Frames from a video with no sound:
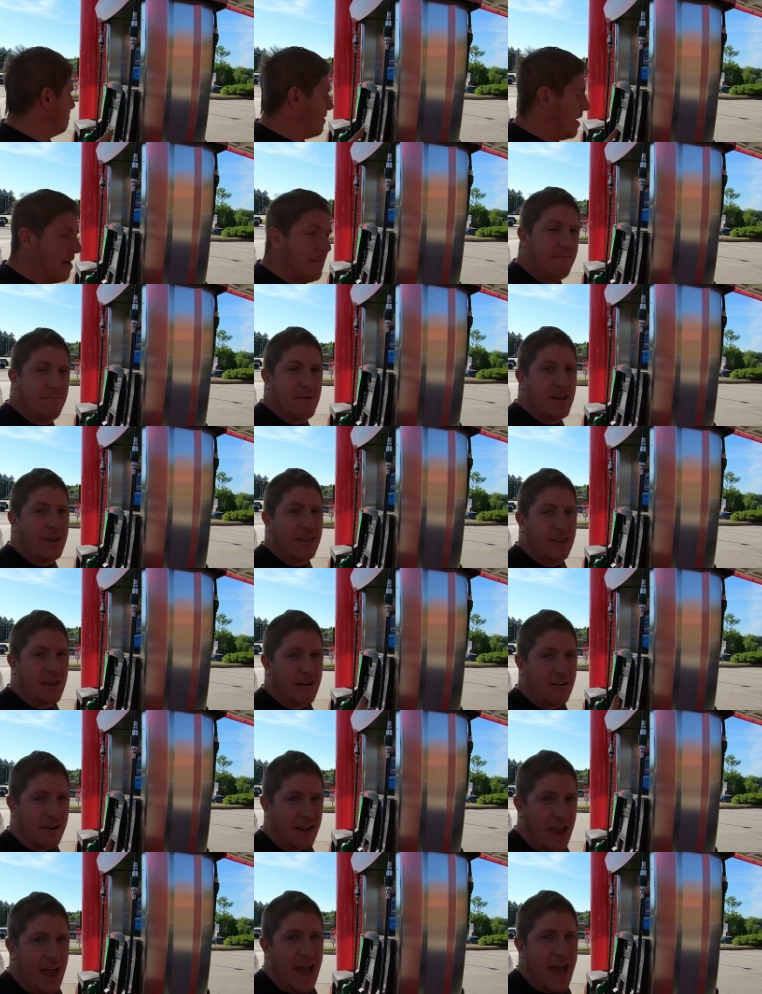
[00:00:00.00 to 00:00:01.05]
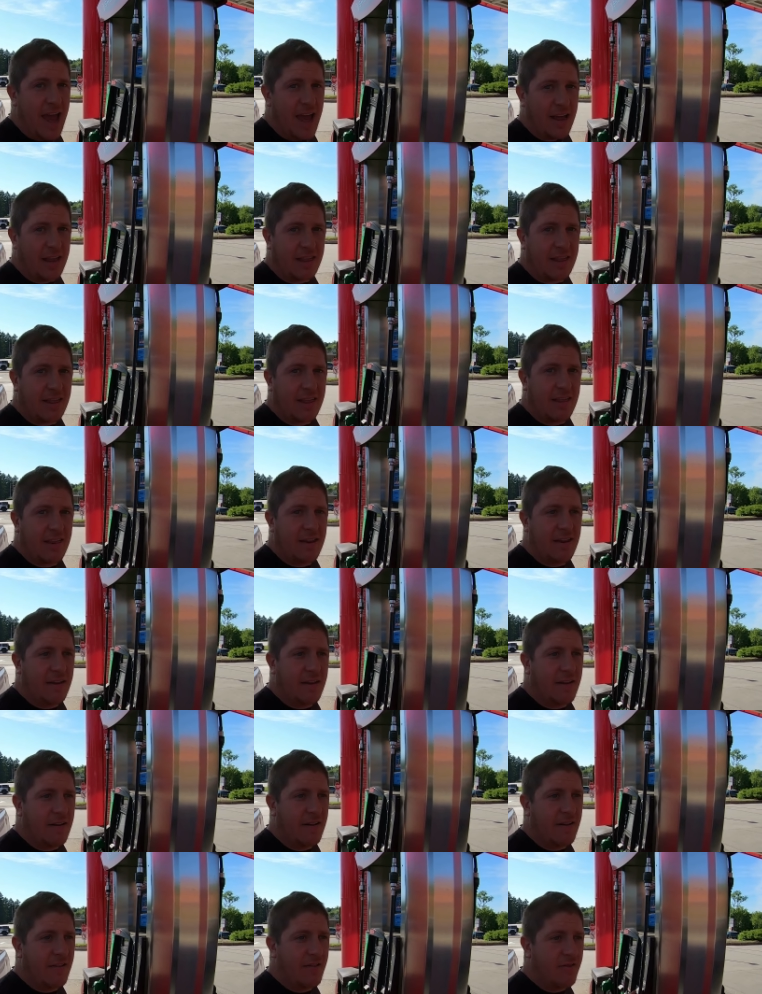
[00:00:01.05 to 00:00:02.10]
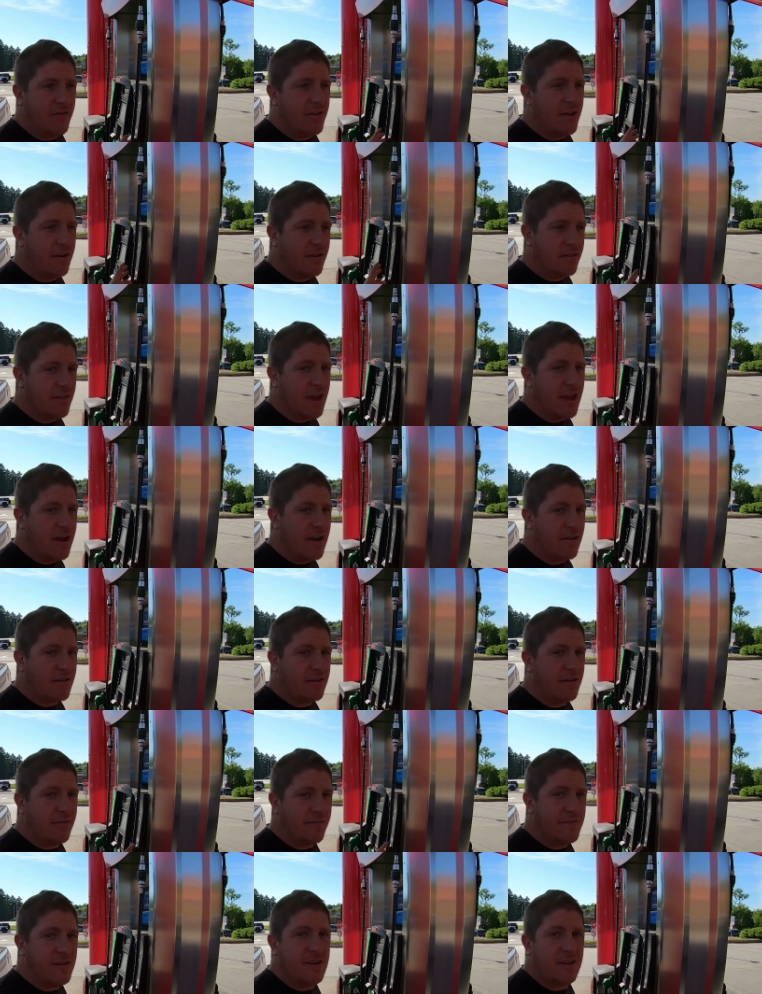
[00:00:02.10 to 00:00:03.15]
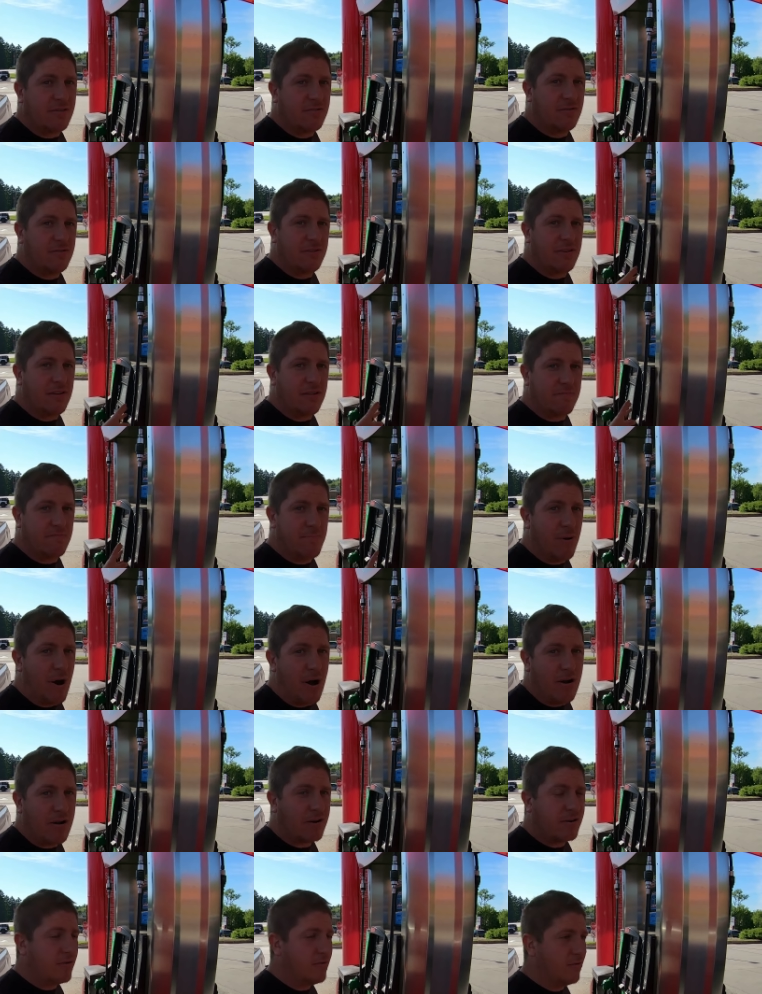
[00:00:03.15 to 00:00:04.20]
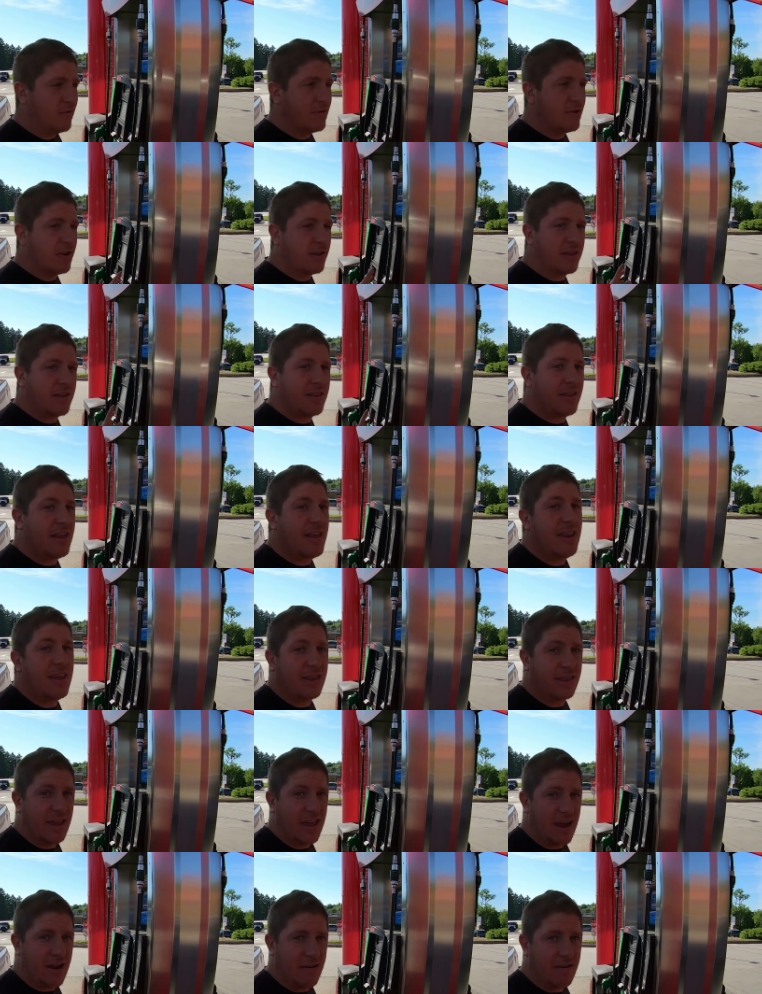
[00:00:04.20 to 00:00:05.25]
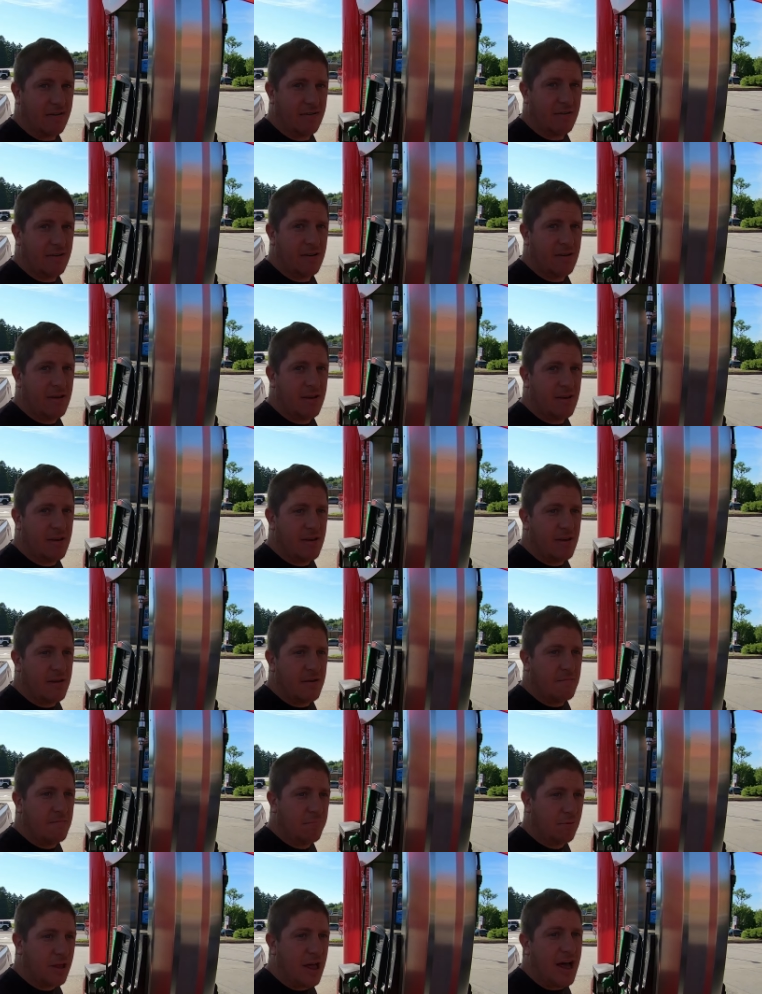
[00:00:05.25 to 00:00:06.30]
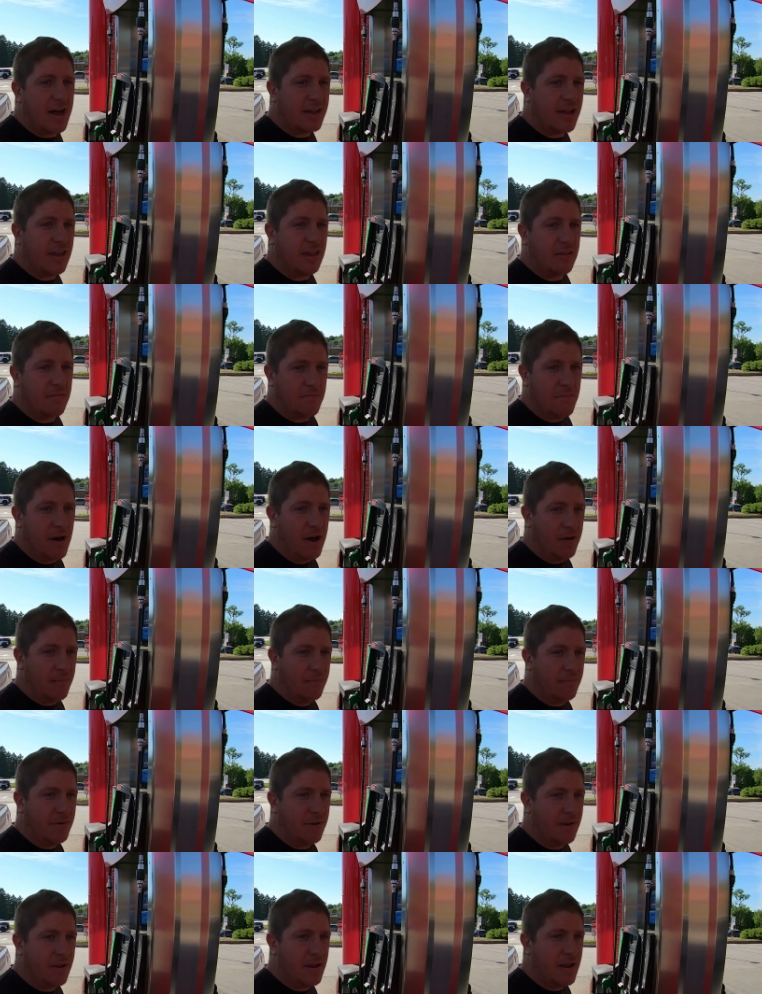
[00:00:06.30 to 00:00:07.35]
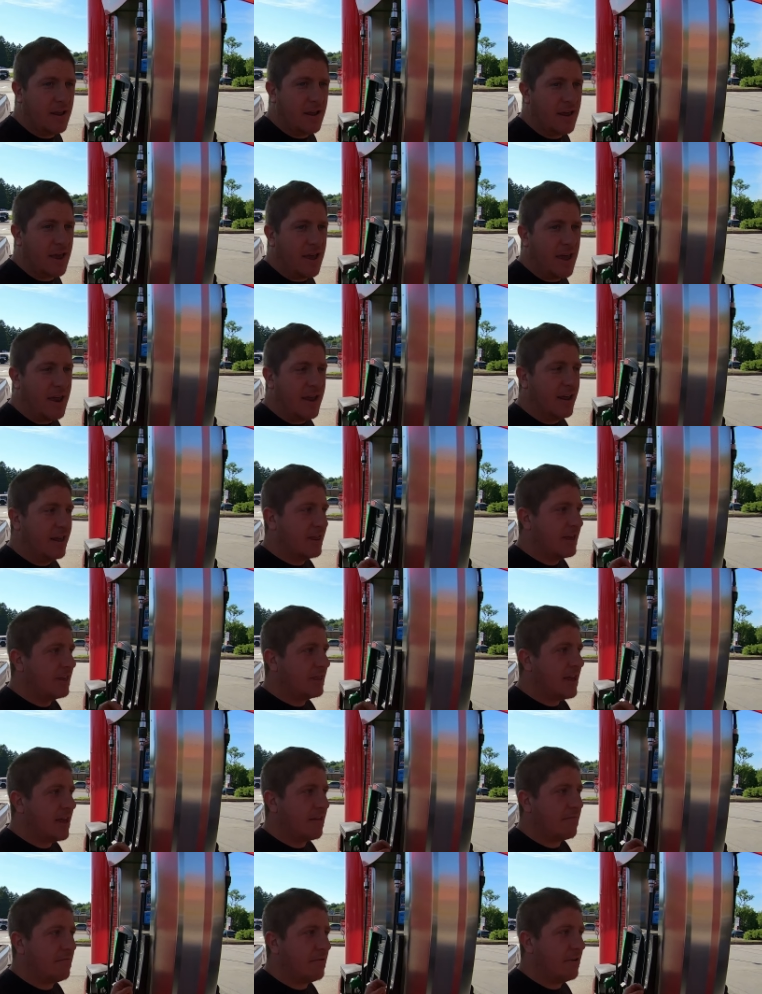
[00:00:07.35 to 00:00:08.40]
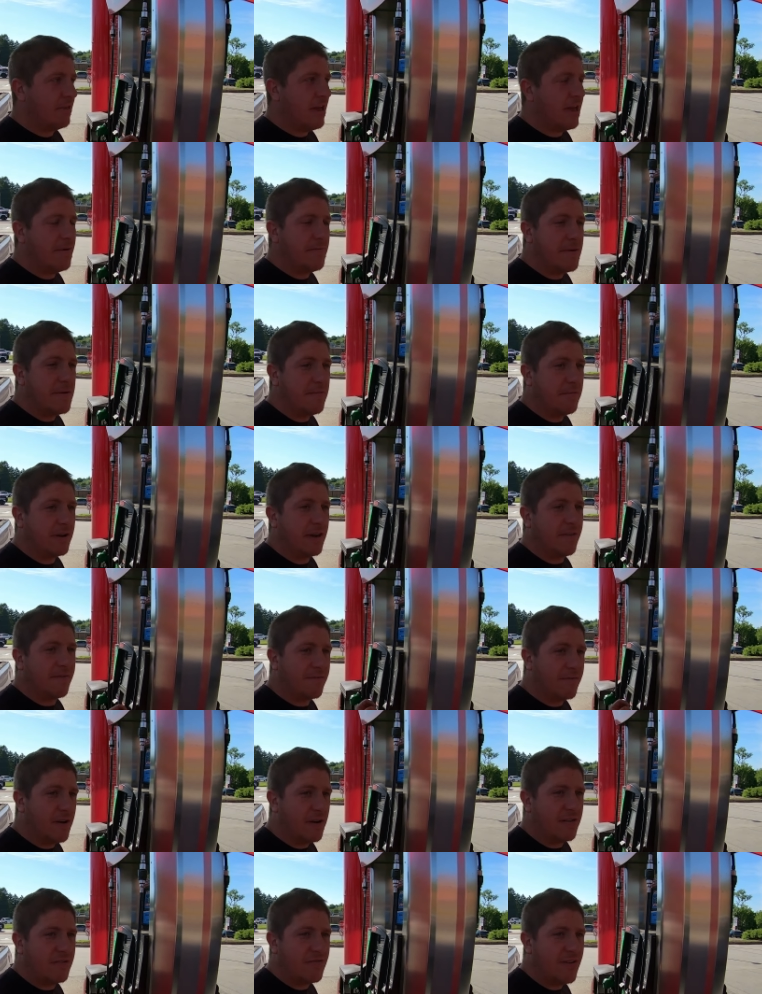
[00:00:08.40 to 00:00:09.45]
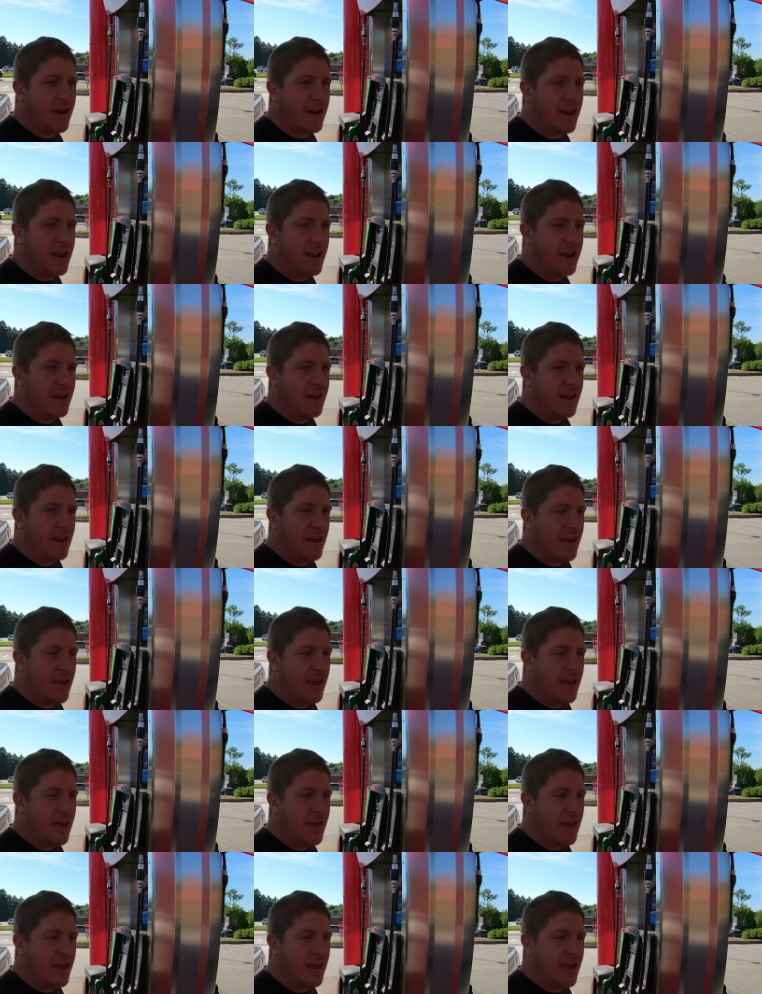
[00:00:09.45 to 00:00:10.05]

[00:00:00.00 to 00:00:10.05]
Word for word: pumping their gas. They're there, their vehicle is parked or just sitting there, blocking the pump. And I think that's where a lot of people get frustrated.